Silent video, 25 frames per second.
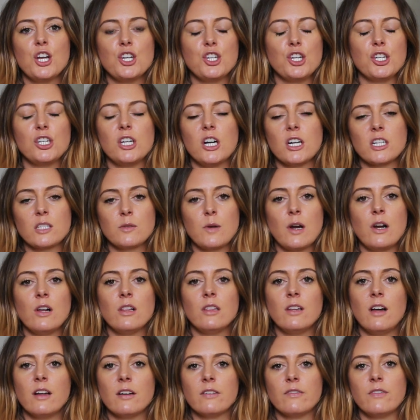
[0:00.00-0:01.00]
she talks about a
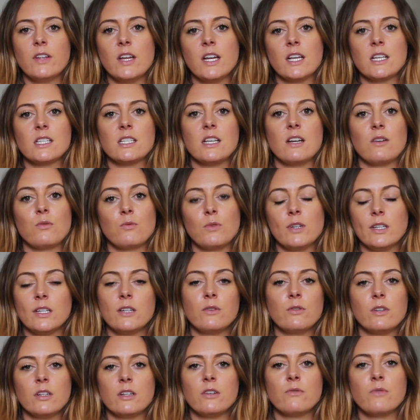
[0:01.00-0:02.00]
lot of things that really,
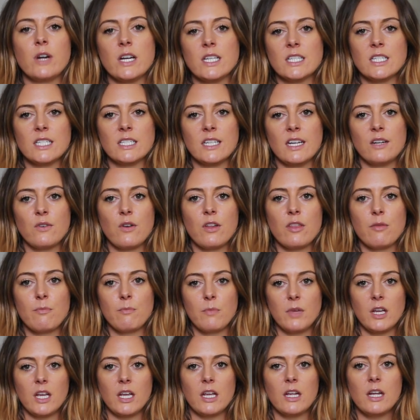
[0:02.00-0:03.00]
really resonate with
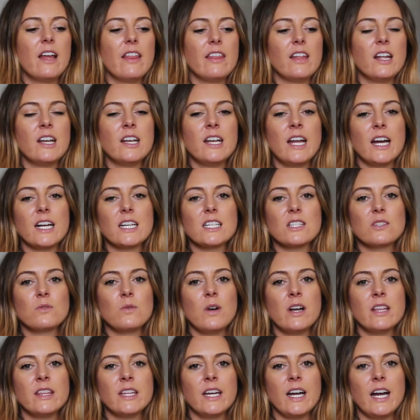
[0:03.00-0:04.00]
me. The next
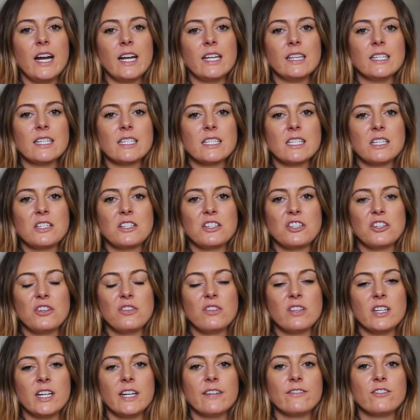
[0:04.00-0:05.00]
one that I listen to
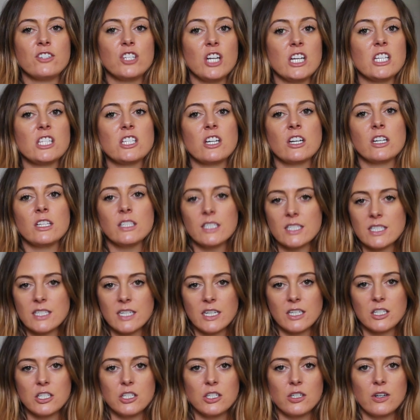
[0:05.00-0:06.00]
that I've just started
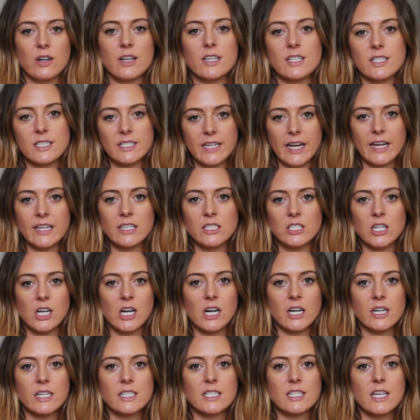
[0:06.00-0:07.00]
listening to is TED
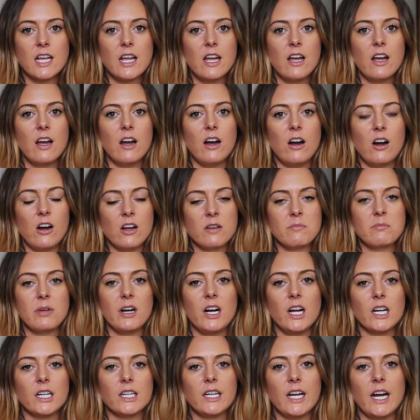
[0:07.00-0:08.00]
Talks on
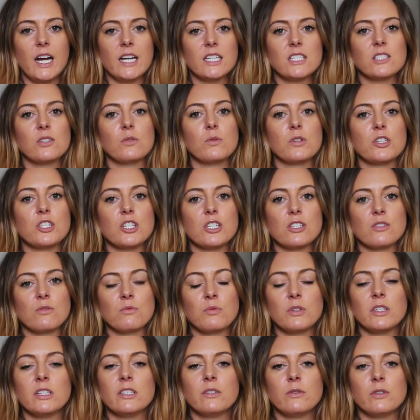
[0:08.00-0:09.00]
podcast, which is
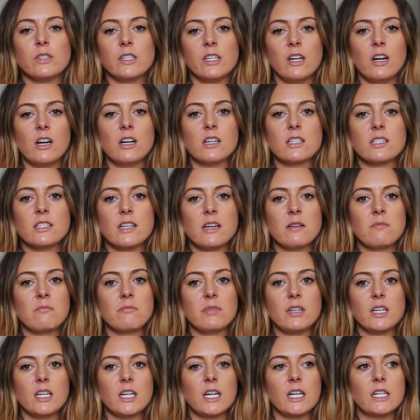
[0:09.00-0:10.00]
really, really awesome
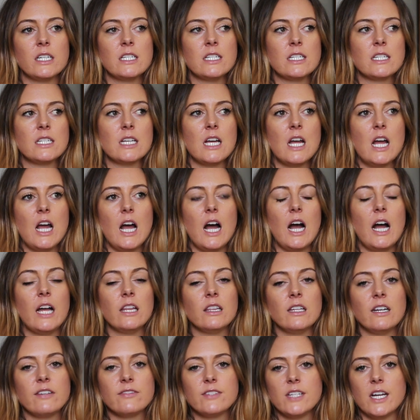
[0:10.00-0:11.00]
because I
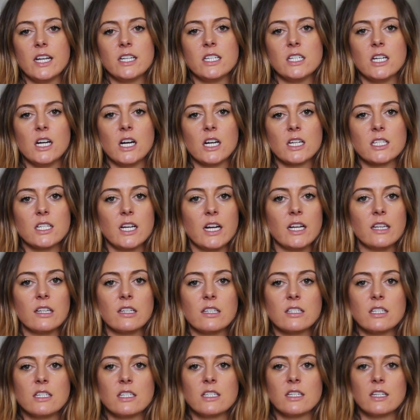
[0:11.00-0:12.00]
love TED Talks. I
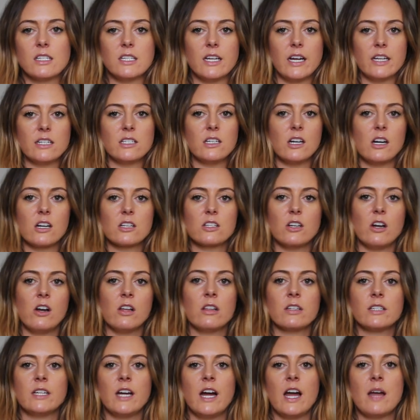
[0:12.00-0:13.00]
listen to TED Talks
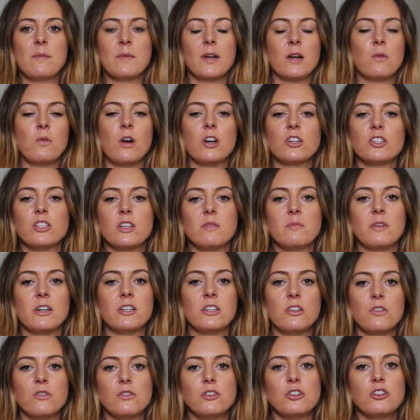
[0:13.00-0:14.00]
all the time. I watch them on
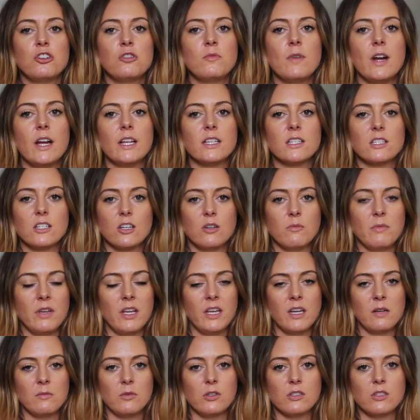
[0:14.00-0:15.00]
YouTube, and so
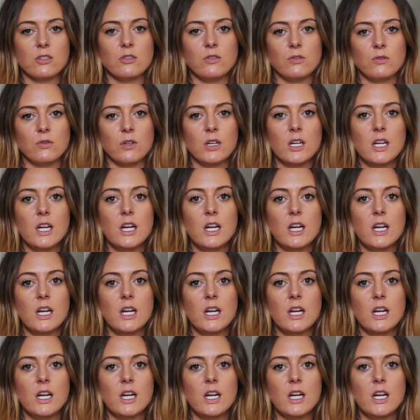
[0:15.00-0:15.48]
being able to